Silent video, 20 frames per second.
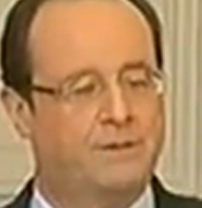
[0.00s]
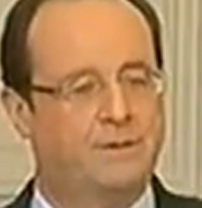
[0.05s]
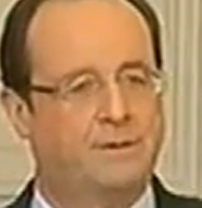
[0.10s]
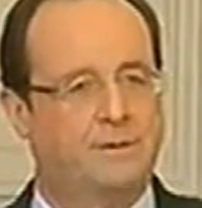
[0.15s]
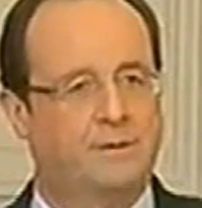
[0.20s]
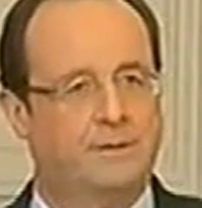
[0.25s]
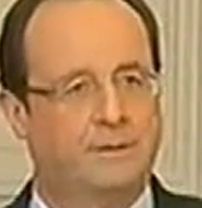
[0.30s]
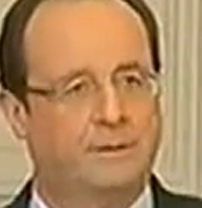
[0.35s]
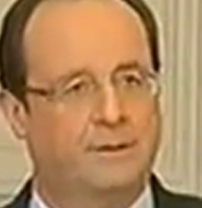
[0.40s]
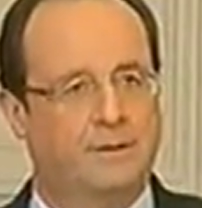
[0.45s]
there
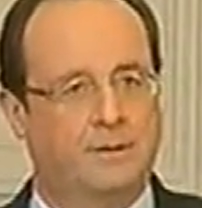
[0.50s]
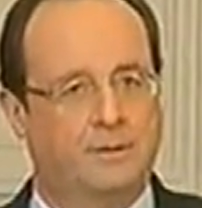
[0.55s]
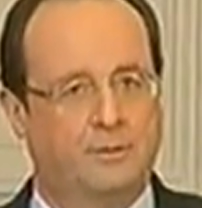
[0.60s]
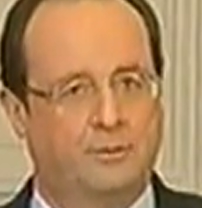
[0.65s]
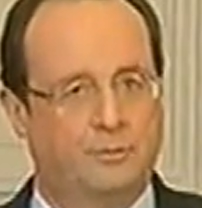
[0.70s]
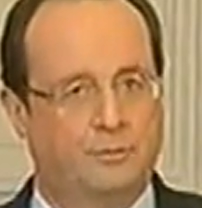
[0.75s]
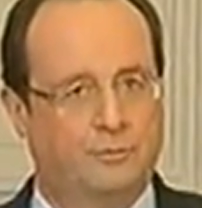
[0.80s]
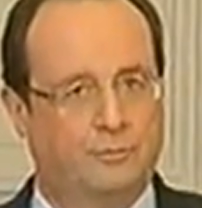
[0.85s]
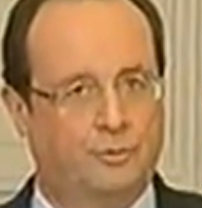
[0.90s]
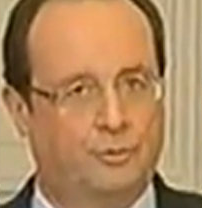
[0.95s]
are
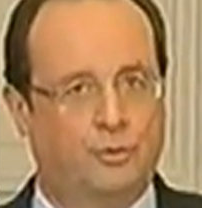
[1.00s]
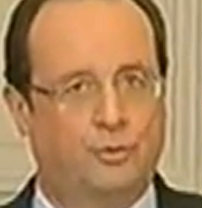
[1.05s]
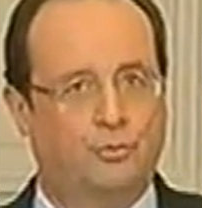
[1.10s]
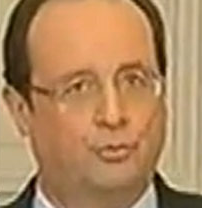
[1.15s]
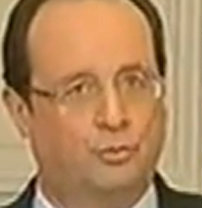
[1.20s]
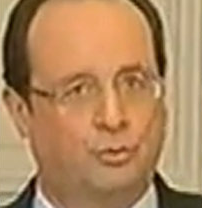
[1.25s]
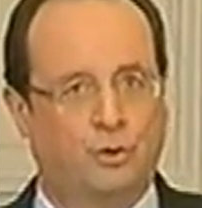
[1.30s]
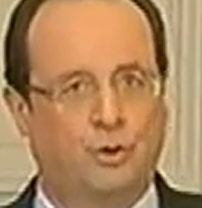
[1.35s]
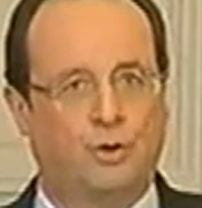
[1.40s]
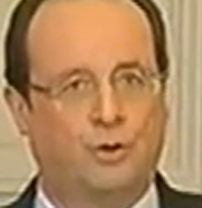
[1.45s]
reports
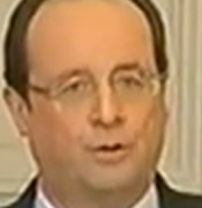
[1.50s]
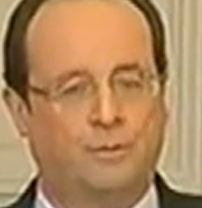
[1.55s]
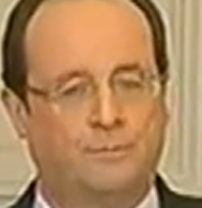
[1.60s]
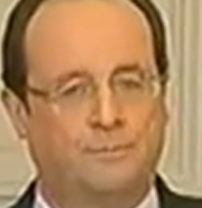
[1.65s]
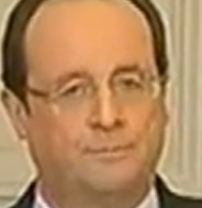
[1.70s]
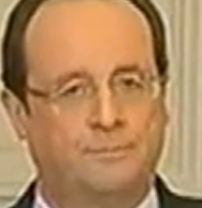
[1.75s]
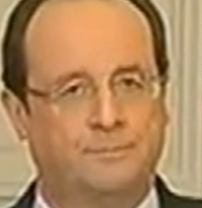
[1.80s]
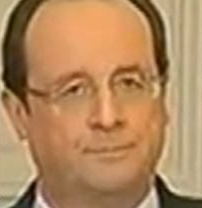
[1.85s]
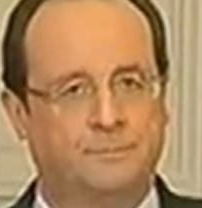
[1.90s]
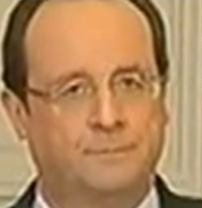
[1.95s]
that
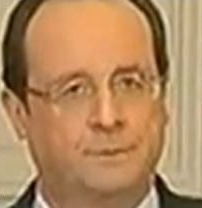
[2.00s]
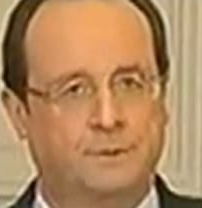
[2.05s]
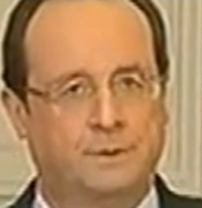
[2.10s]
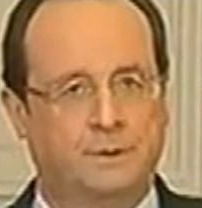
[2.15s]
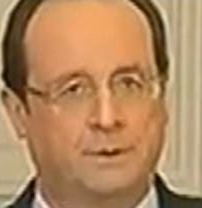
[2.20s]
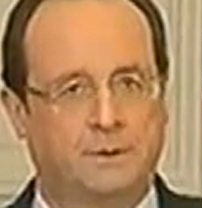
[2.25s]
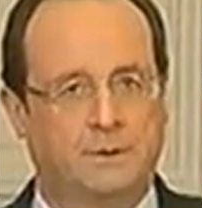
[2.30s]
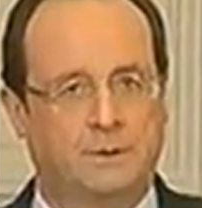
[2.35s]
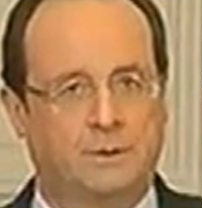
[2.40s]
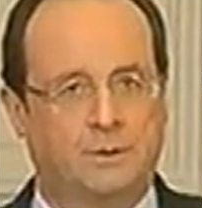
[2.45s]
the
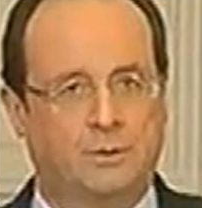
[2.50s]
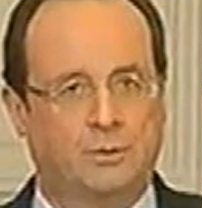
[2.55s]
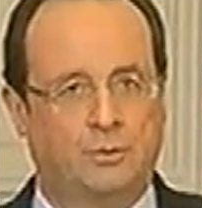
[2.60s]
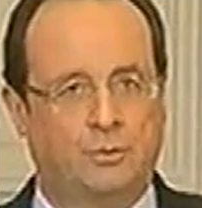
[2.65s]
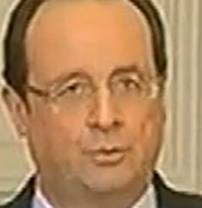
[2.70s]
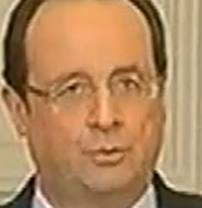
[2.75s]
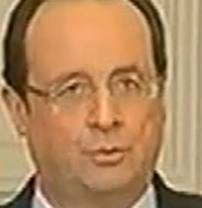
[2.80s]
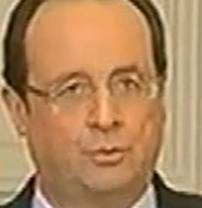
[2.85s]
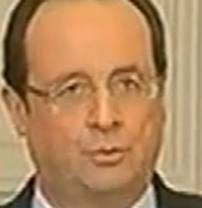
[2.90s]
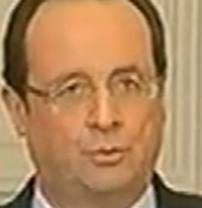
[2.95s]
French have
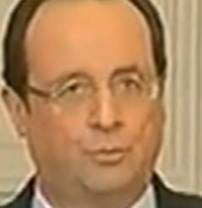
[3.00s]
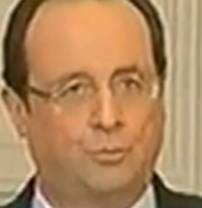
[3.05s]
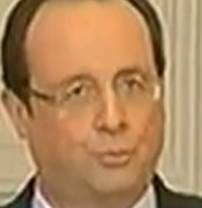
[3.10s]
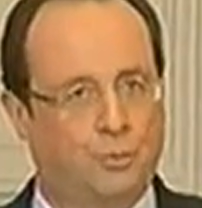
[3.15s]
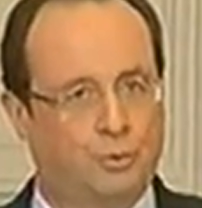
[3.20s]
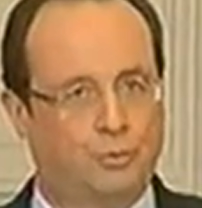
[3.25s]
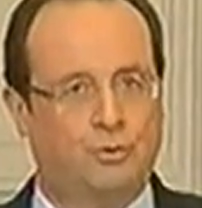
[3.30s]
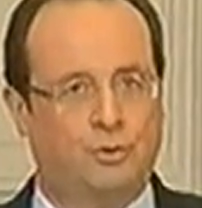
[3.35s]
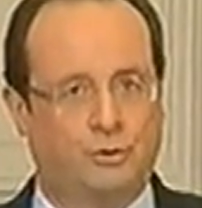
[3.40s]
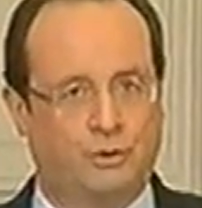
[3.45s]
asked for
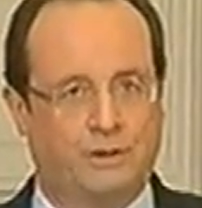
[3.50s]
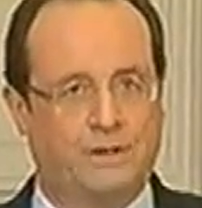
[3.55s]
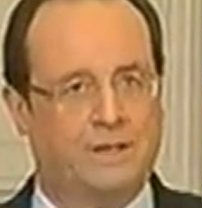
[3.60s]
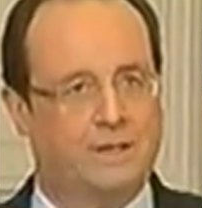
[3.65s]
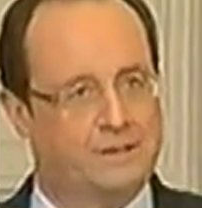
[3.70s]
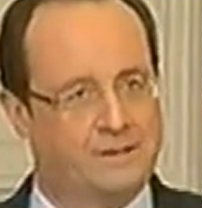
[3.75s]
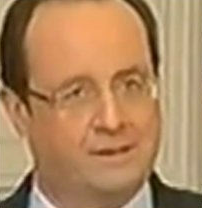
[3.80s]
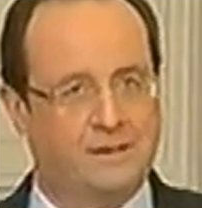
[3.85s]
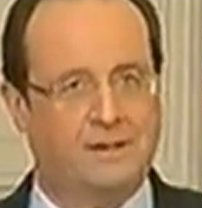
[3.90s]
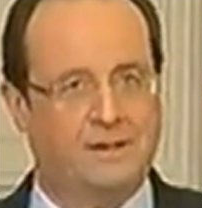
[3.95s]
help with
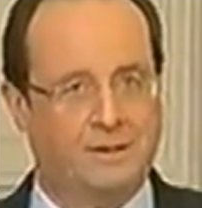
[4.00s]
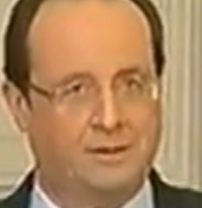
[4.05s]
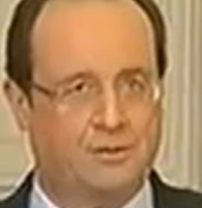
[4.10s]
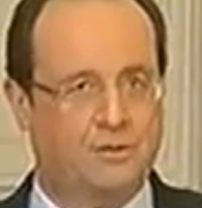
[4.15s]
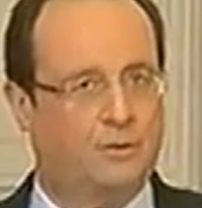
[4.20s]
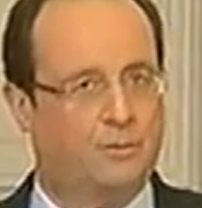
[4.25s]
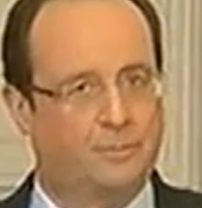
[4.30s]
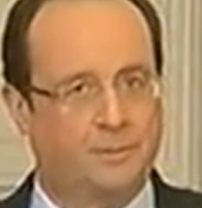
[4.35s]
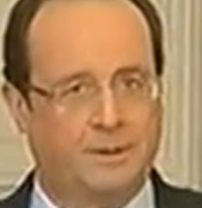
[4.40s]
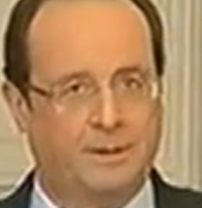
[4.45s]
Mali,
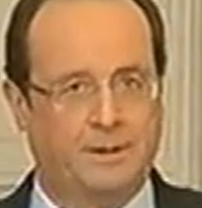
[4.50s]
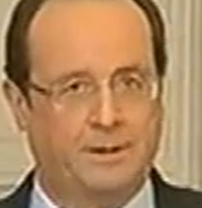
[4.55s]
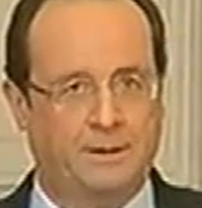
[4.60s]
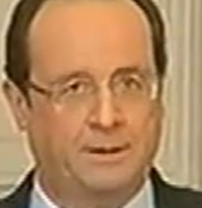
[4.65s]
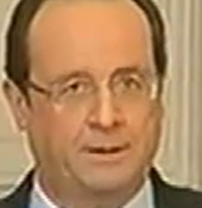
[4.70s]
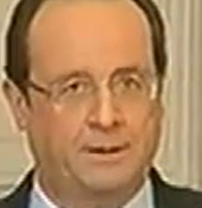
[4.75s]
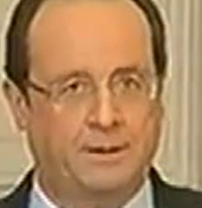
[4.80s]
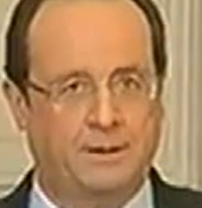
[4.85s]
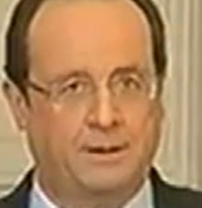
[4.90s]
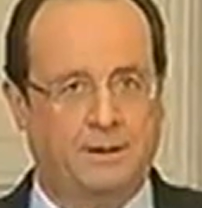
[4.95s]

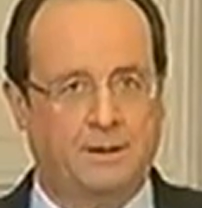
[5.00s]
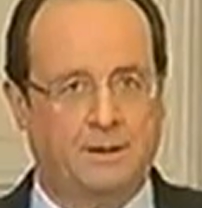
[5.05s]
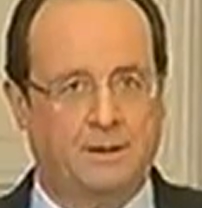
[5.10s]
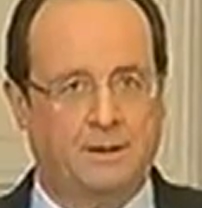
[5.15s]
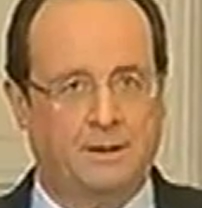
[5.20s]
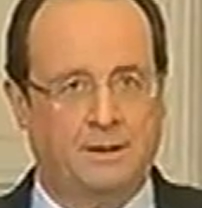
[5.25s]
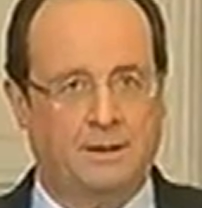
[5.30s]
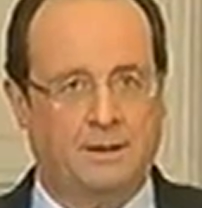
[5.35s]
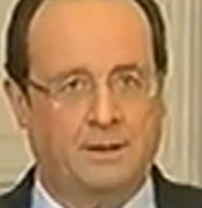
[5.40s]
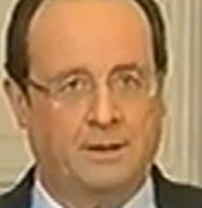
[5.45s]
and
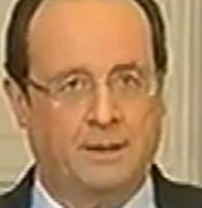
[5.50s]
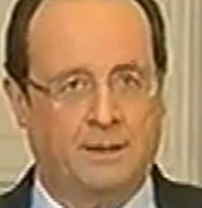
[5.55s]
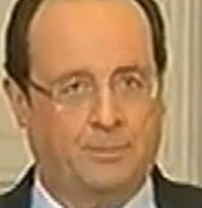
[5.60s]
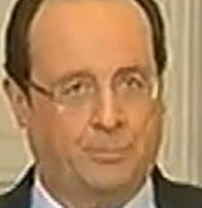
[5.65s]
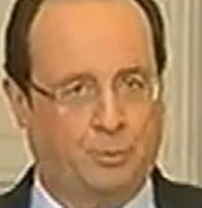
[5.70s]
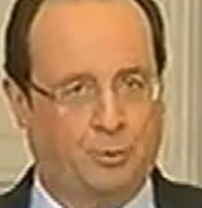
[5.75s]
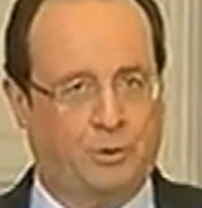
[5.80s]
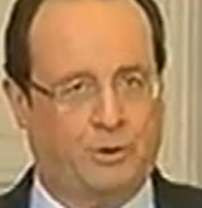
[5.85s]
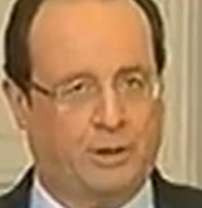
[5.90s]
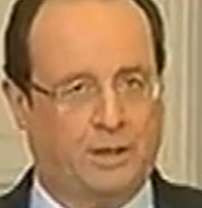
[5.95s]
we were
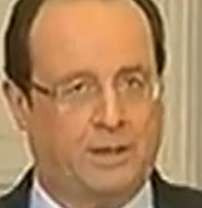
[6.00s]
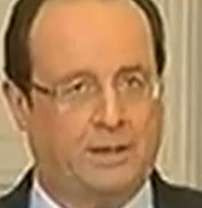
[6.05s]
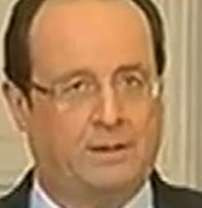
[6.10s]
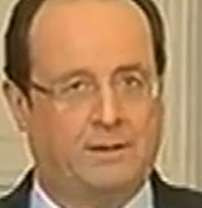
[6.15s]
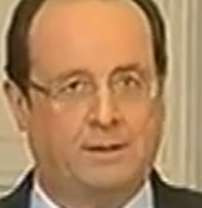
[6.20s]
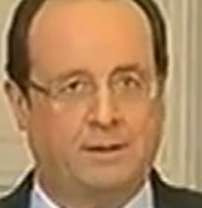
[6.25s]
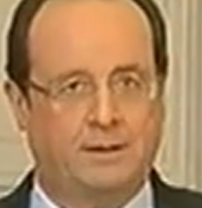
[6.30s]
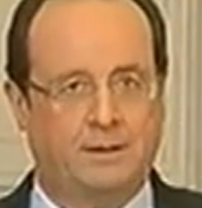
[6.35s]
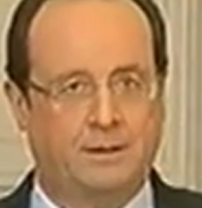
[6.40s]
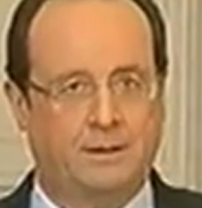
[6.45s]
reluctant to
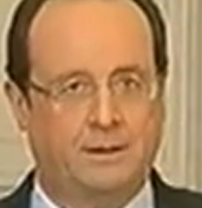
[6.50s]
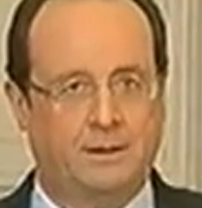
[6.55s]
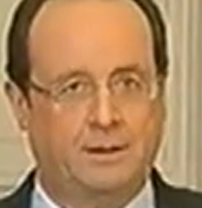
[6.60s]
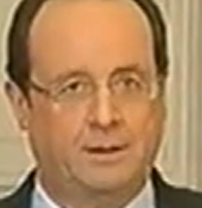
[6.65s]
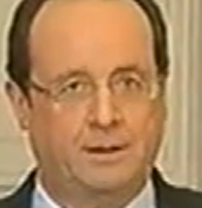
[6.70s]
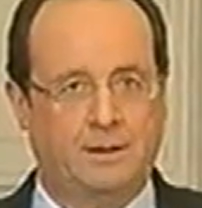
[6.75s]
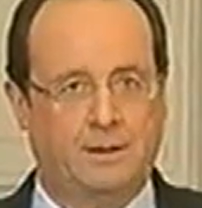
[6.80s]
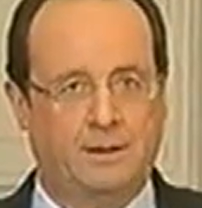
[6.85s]
give that help.